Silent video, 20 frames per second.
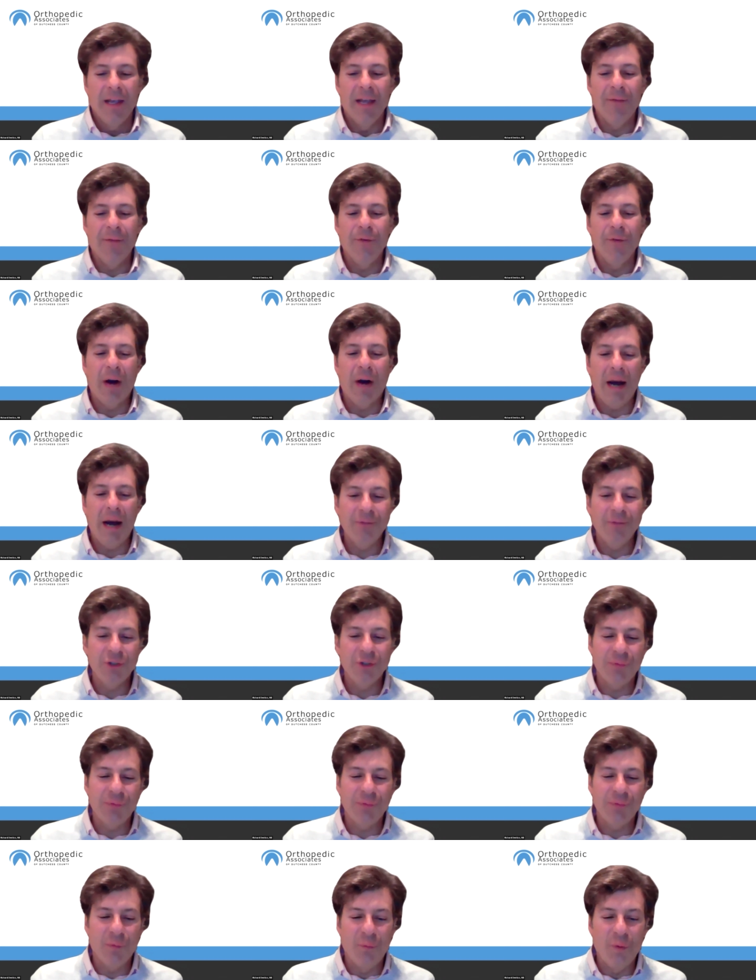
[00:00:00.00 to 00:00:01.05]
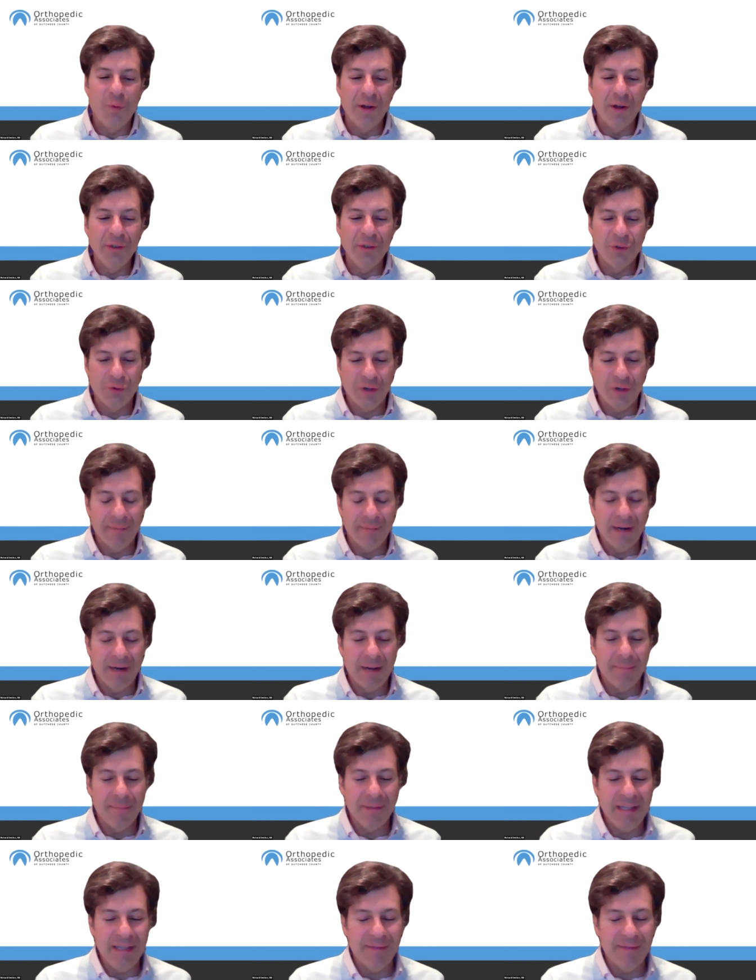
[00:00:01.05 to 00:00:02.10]
If you opt just for 1 treatment, I
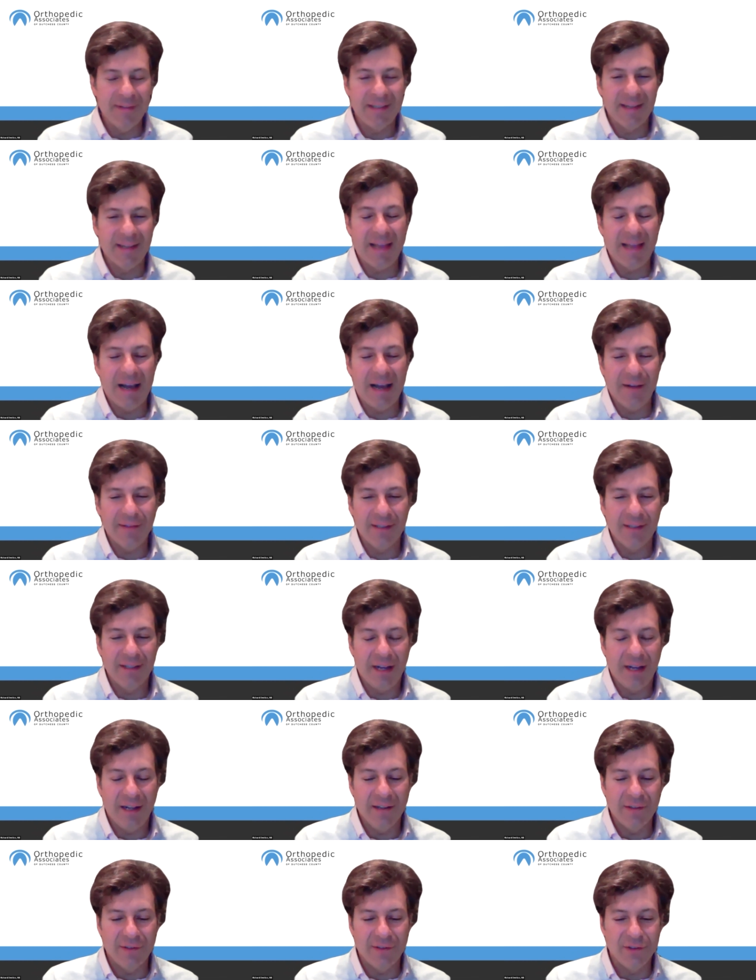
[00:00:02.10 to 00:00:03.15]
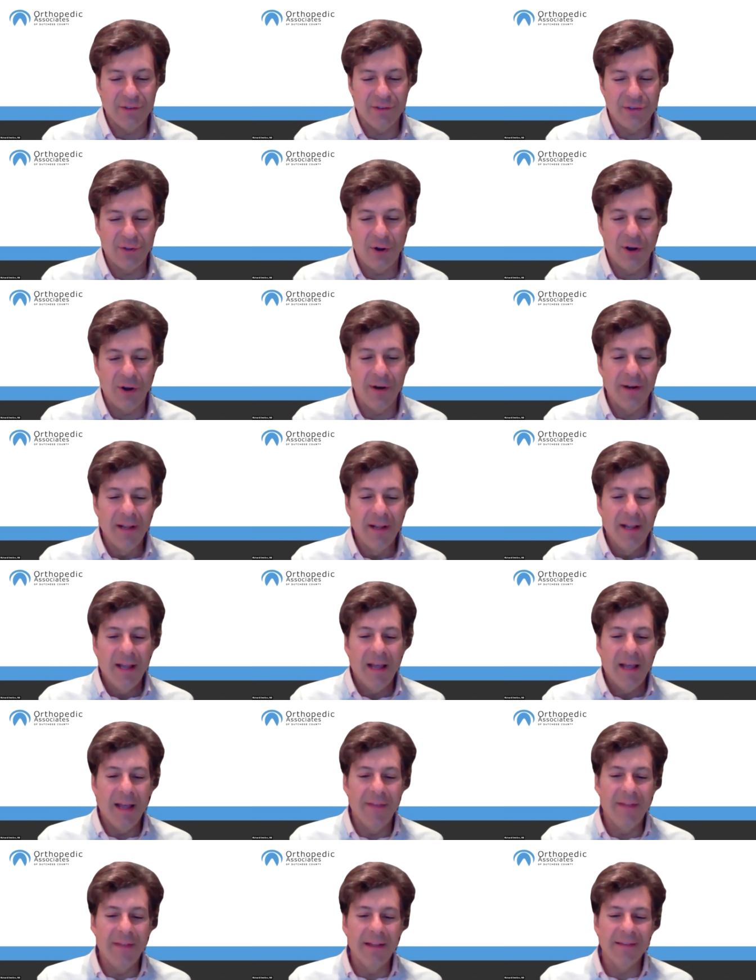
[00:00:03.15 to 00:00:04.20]
believe it's $1,000 to start,
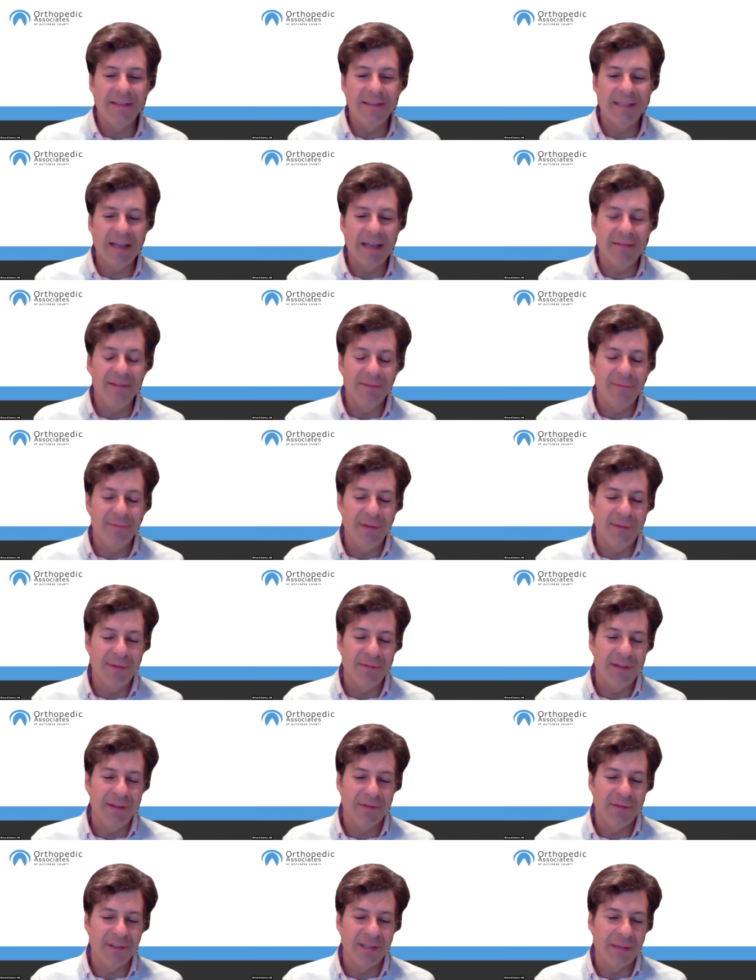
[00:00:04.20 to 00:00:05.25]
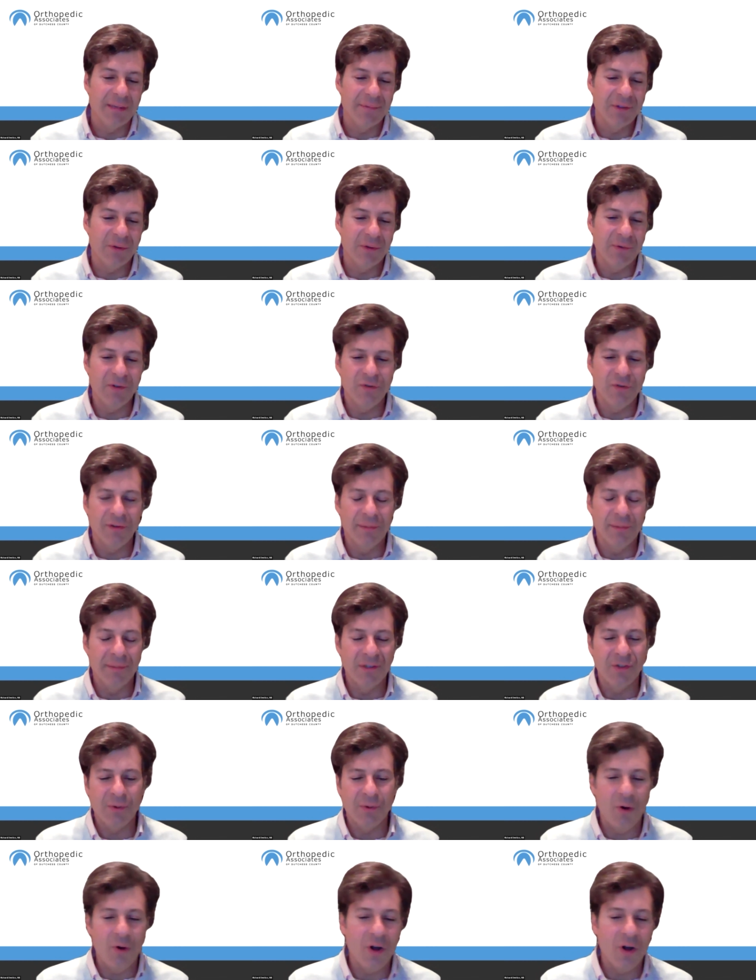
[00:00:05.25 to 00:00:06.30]
and then $750 for subsequent
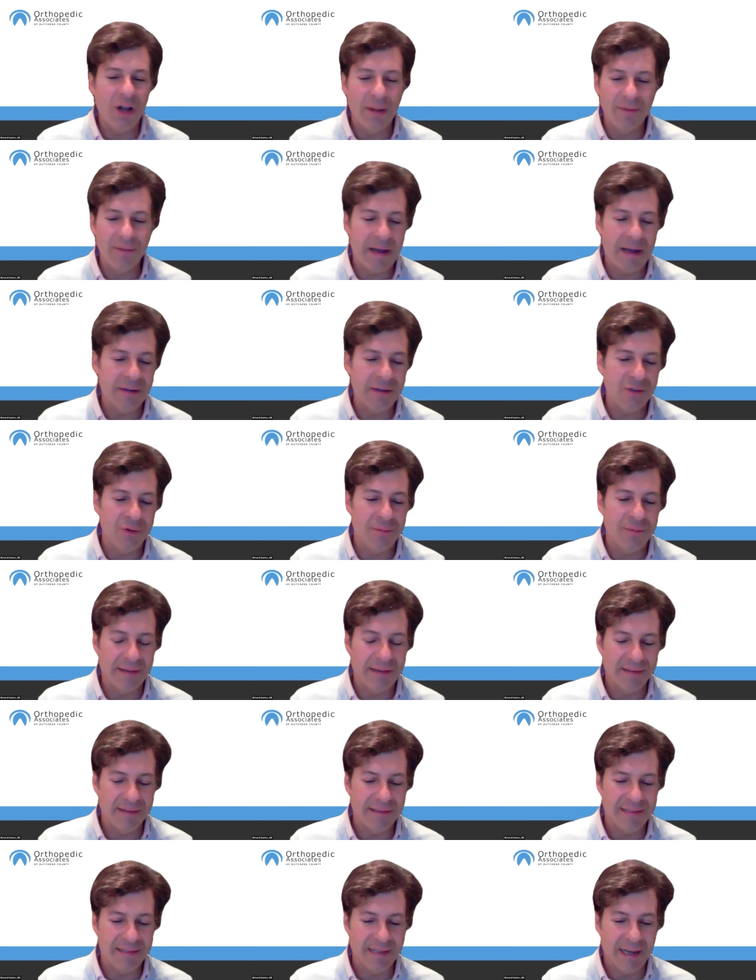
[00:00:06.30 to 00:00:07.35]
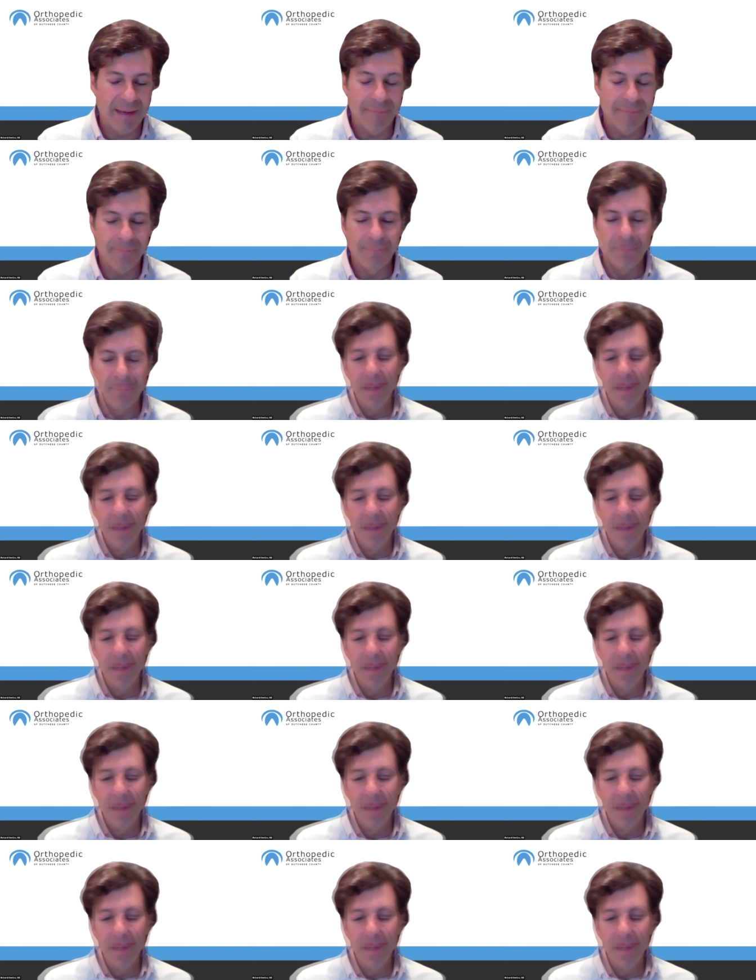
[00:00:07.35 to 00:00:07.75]
treatments. So it all comes out to about the same.